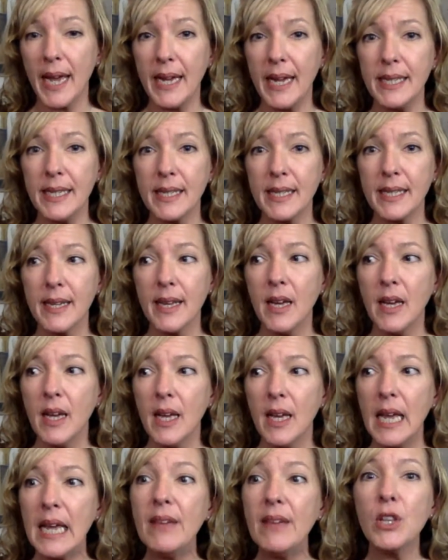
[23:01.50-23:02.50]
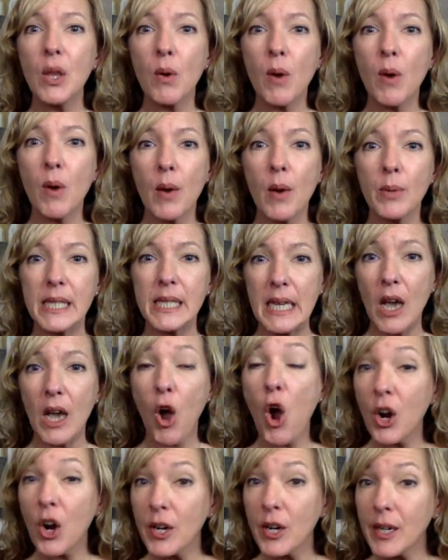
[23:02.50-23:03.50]
weight. Even though I was
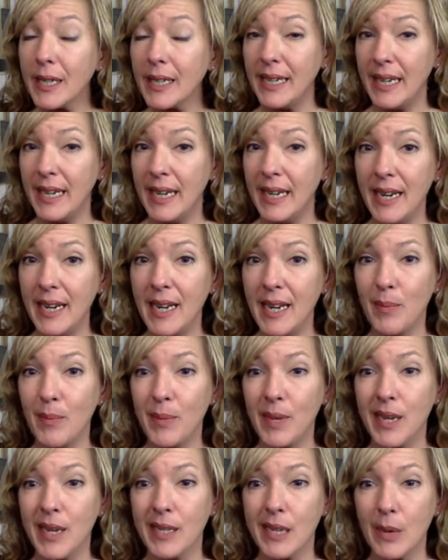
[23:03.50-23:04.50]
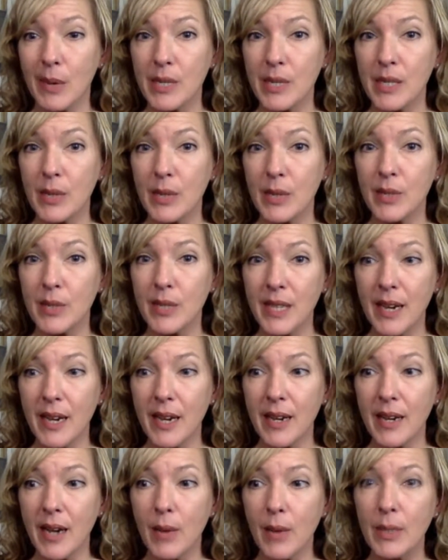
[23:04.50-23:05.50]
hardly eating because I was so sick,